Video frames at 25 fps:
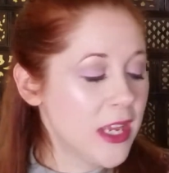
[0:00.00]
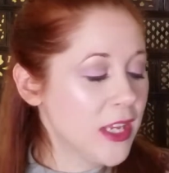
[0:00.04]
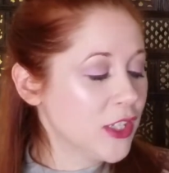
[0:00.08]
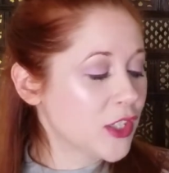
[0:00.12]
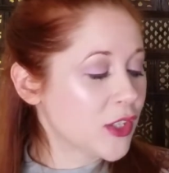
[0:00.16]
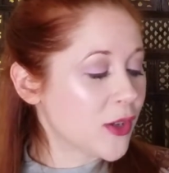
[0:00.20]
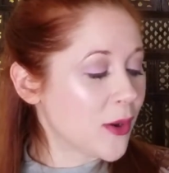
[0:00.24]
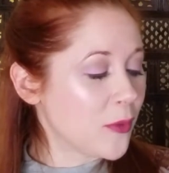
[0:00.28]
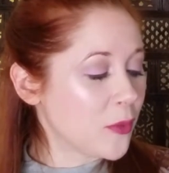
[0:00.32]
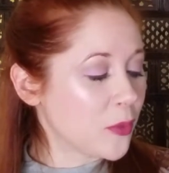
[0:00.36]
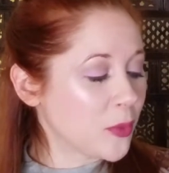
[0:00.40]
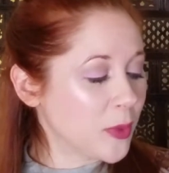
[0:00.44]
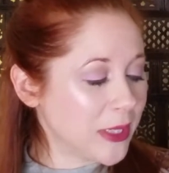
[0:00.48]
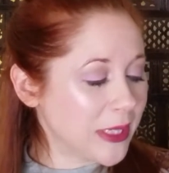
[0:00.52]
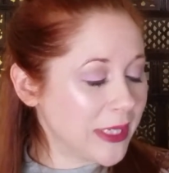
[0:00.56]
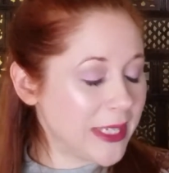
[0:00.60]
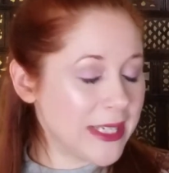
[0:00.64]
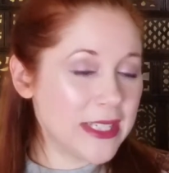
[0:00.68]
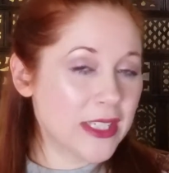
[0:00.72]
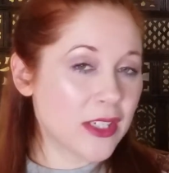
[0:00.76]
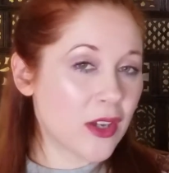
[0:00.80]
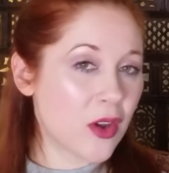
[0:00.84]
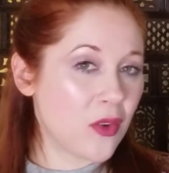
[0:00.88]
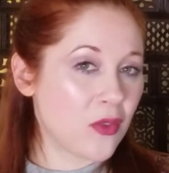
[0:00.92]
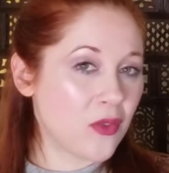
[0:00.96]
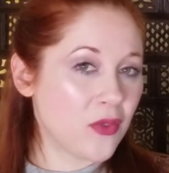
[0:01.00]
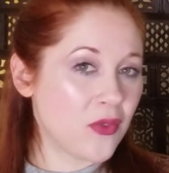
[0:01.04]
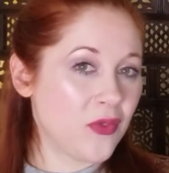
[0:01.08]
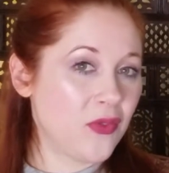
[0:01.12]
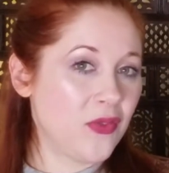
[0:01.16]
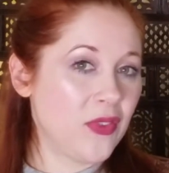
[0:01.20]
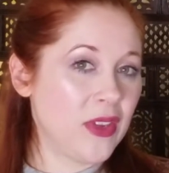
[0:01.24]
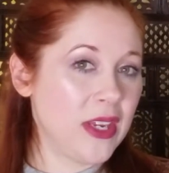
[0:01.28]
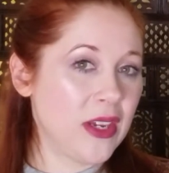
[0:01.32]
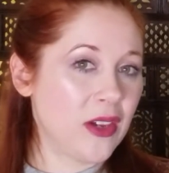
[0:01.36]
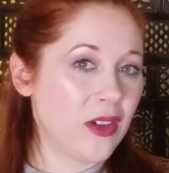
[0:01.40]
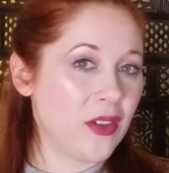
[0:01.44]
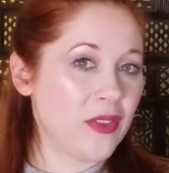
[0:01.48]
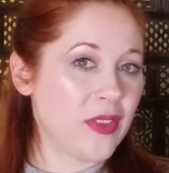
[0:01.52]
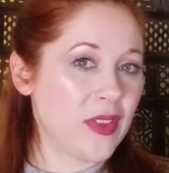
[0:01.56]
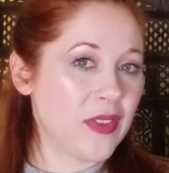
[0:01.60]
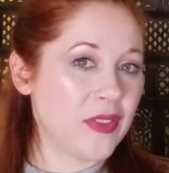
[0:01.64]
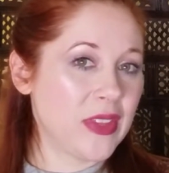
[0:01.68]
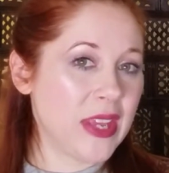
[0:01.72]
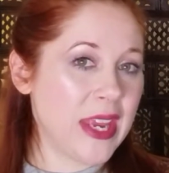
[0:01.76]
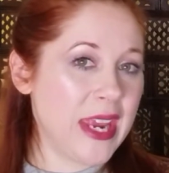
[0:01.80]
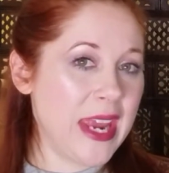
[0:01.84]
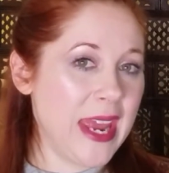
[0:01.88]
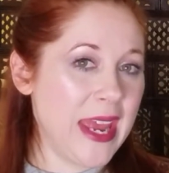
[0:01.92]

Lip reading: So I really don't feel that they